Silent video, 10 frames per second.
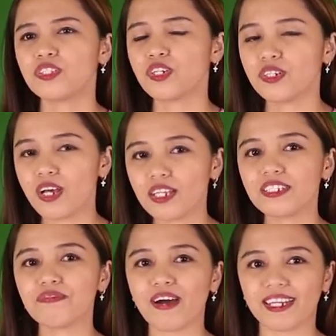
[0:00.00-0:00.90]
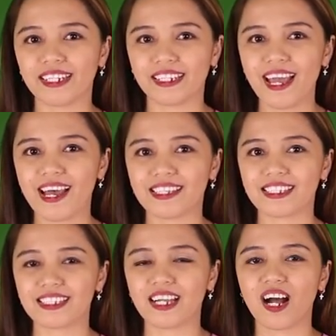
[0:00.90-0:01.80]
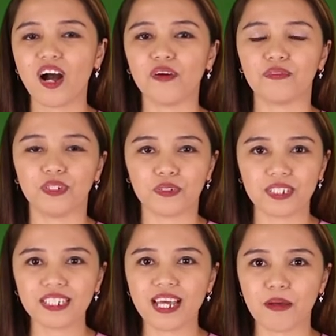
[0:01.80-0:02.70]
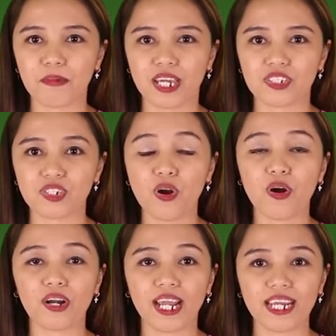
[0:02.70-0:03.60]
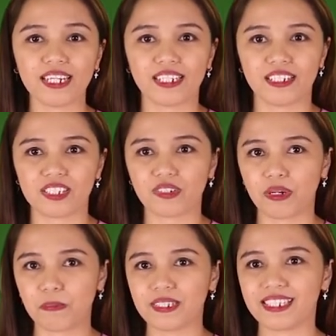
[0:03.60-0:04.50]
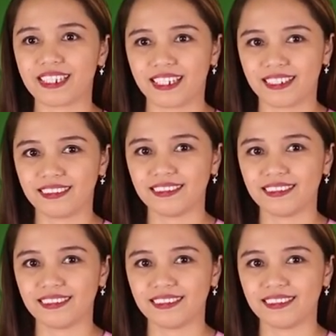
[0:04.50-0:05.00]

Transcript: to notify the guest of the damage or any discrepancy.